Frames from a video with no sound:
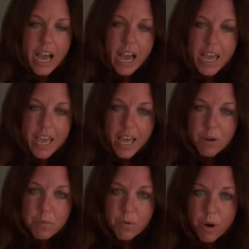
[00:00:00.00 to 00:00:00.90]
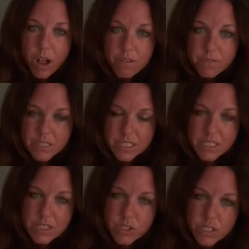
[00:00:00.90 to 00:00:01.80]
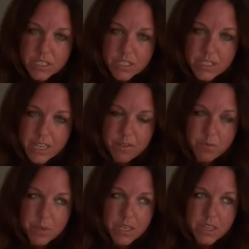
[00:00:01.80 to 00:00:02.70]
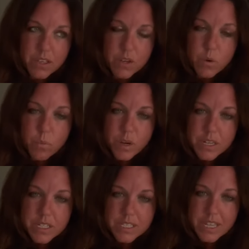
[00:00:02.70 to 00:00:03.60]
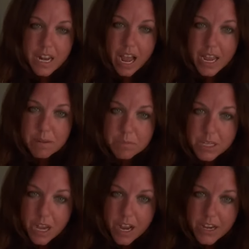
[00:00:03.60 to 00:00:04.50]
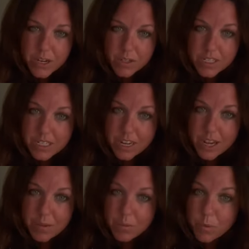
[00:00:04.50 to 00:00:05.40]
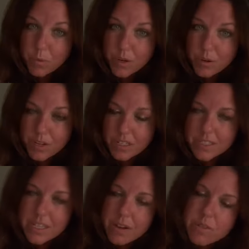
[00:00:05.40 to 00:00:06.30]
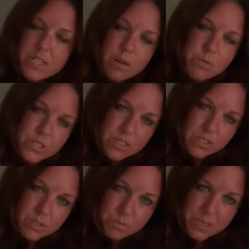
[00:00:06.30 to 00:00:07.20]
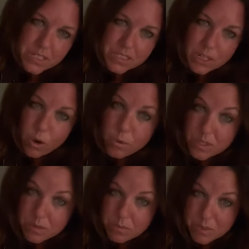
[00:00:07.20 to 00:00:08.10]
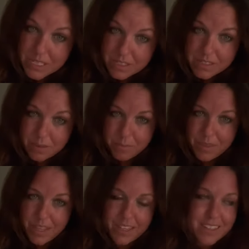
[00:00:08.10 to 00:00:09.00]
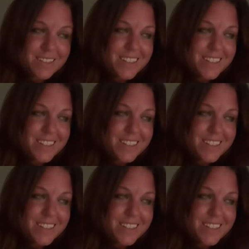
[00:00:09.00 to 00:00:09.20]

I had a prophecy that Jesus gave me where he said, I am tired and I am weary. See, every time Jesus speaks, he always means something.